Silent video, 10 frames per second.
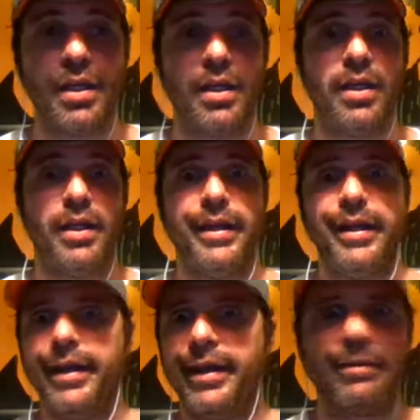
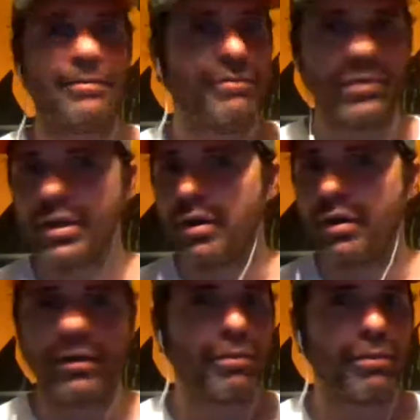And, you
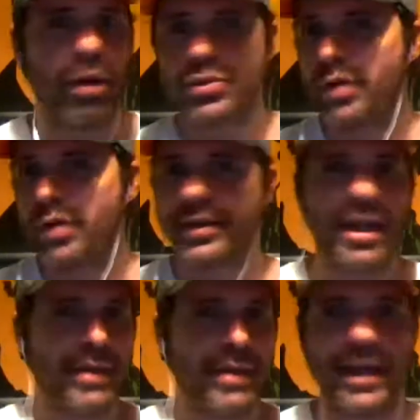know, a bomb squad
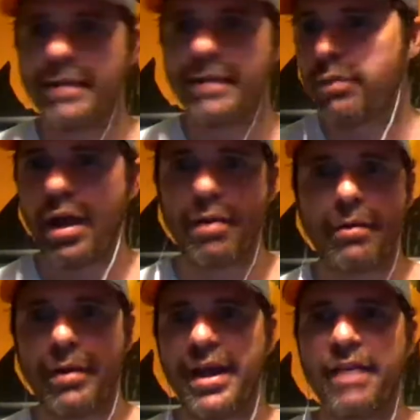came in, blah, blah,
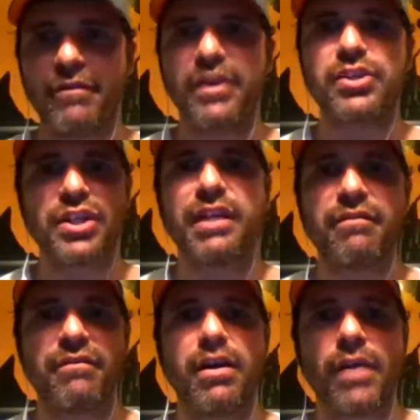blah. Eventually they
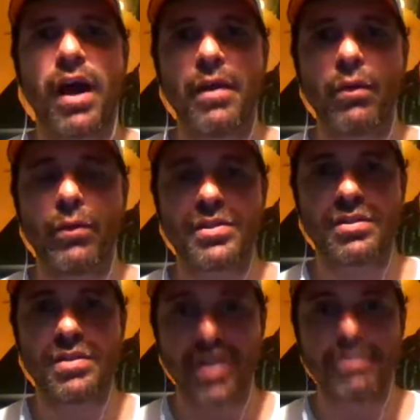found out it was a
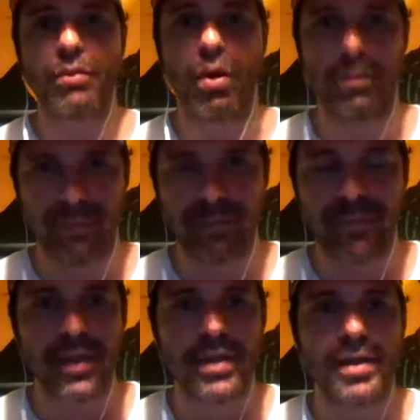dud bomb.
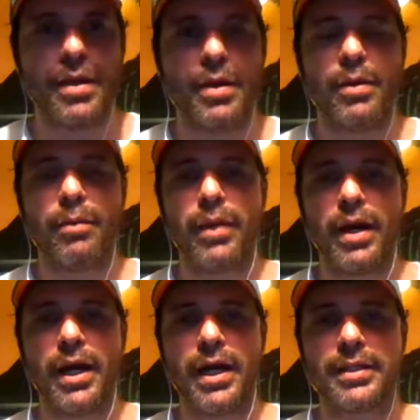
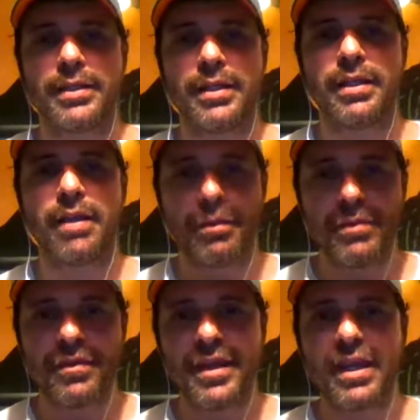But it got me
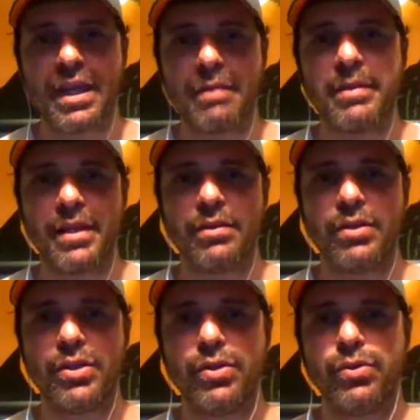thinking, I mean,
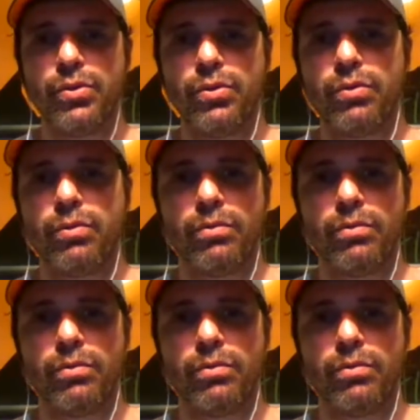you